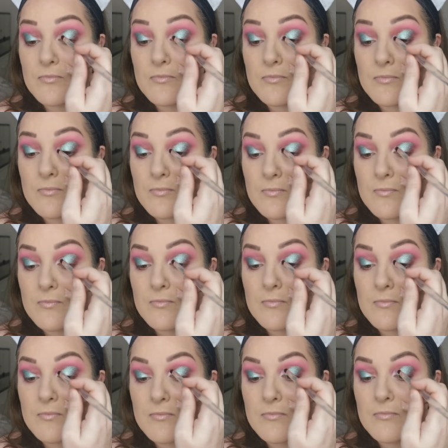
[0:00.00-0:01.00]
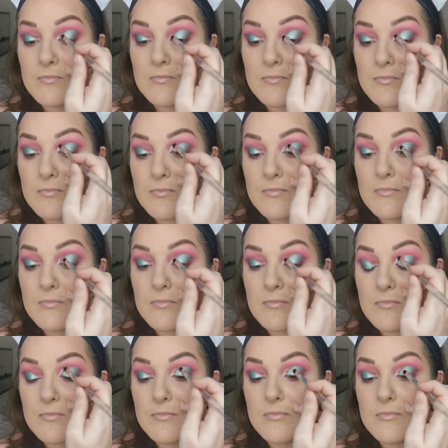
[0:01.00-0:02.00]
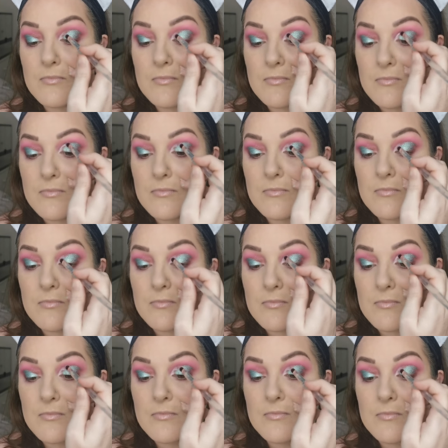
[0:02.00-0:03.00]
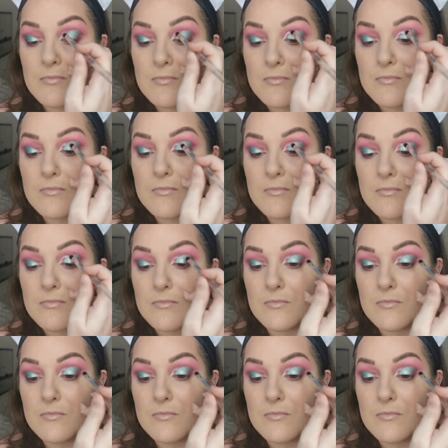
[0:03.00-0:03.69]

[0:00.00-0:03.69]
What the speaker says: Nothing is said.